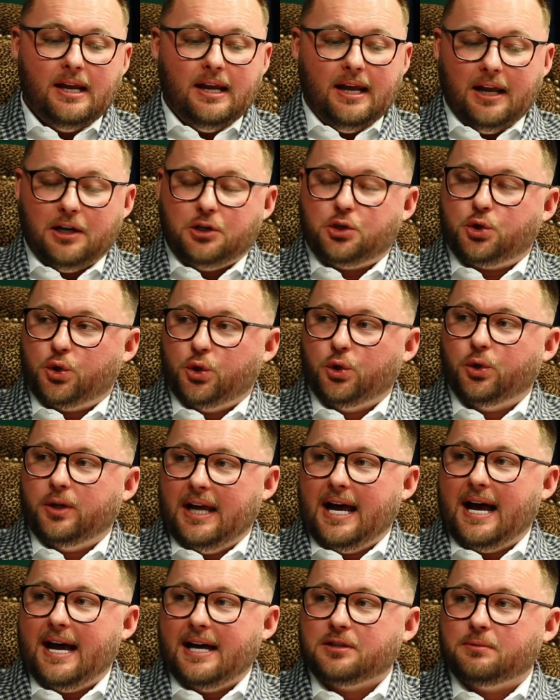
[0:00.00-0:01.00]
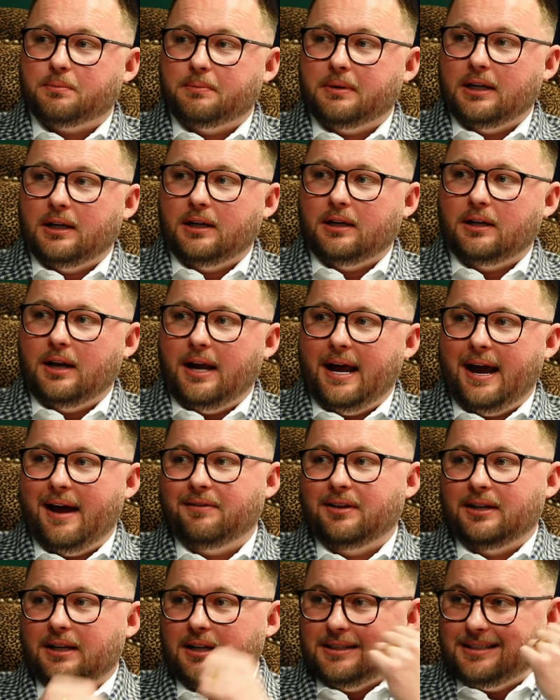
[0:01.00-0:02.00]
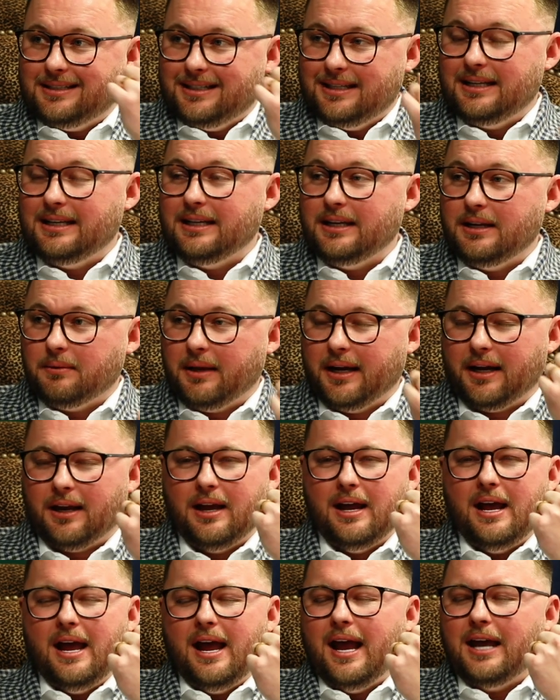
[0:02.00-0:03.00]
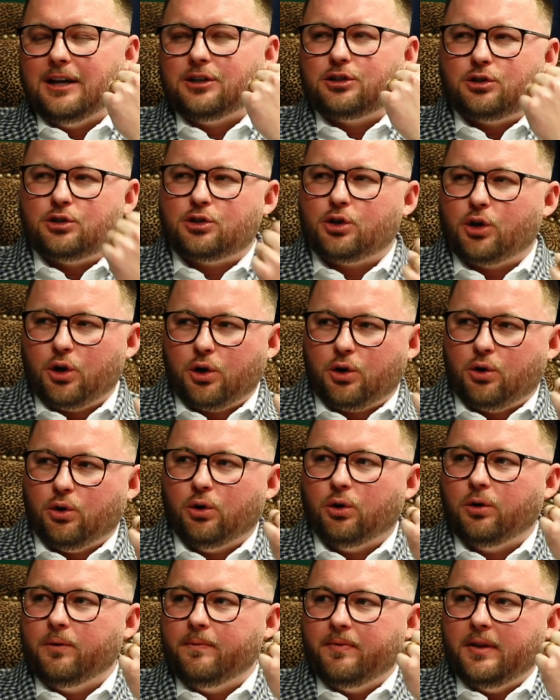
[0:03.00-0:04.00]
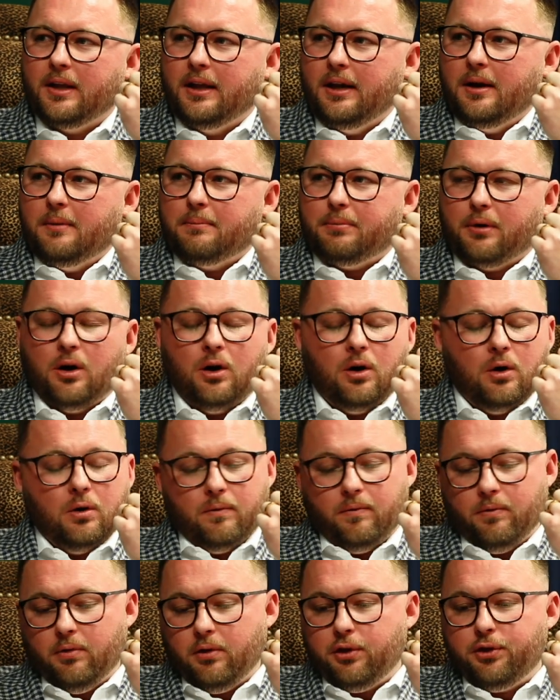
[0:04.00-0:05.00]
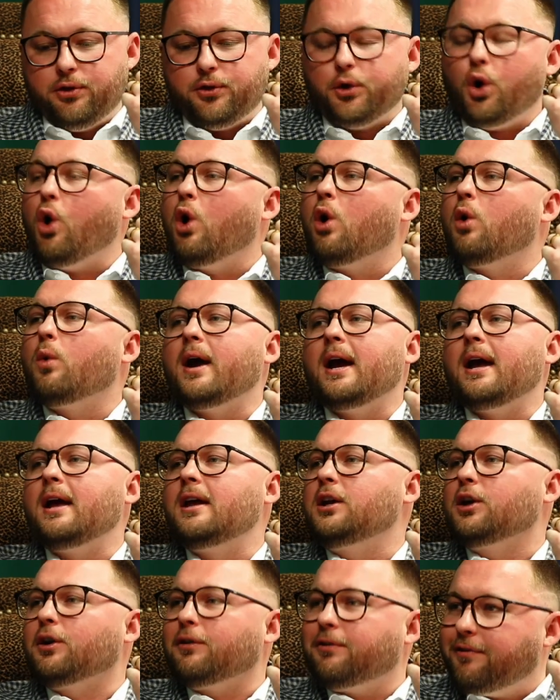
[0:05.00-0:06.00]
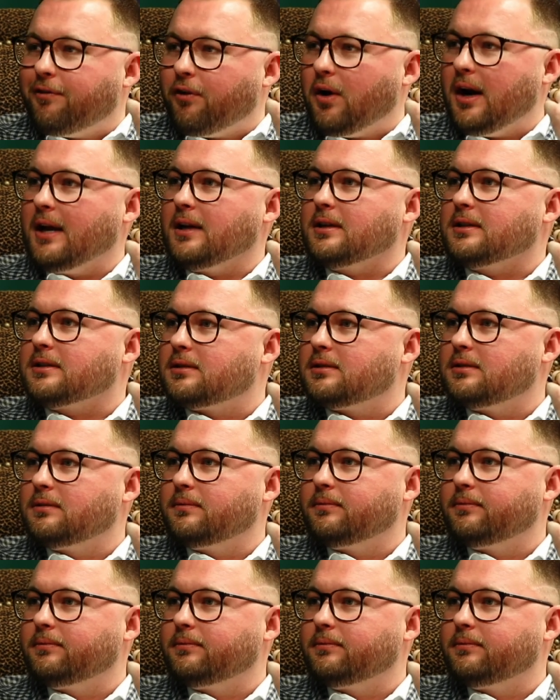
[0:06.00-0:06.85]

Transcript: It truly has been having a team, like a circle. Bro, throw away your friends.